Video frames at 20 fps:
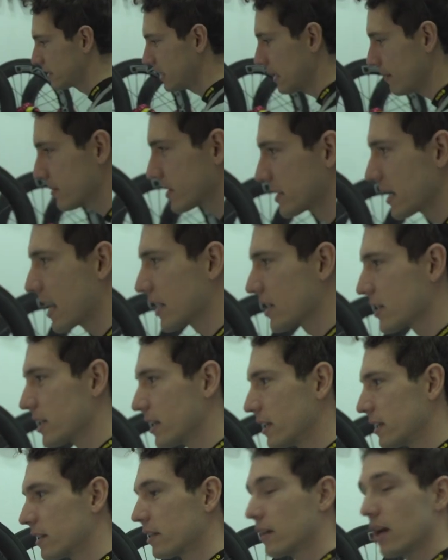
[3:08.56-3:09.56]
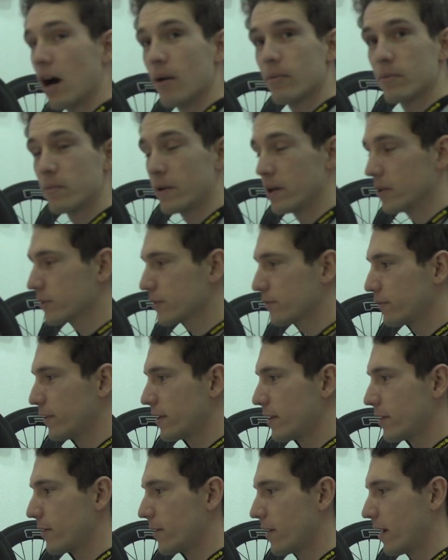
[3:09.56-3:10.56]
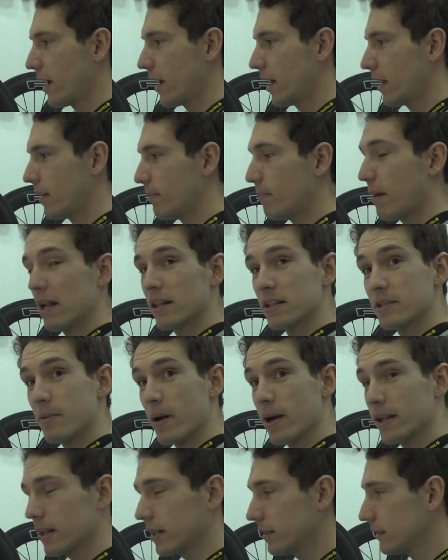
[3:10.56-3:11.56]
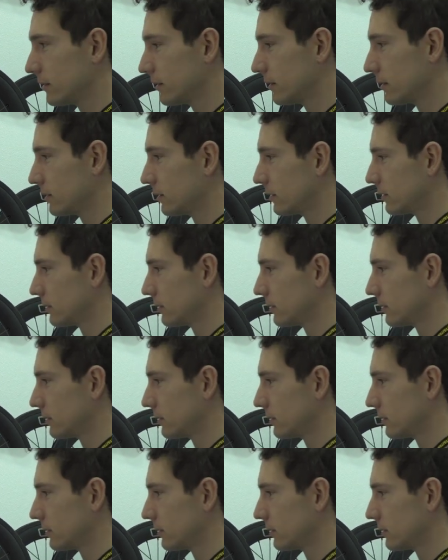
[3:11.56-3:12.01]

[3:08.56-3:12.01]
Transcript: deep section carbon wheels for your uh, balance bike.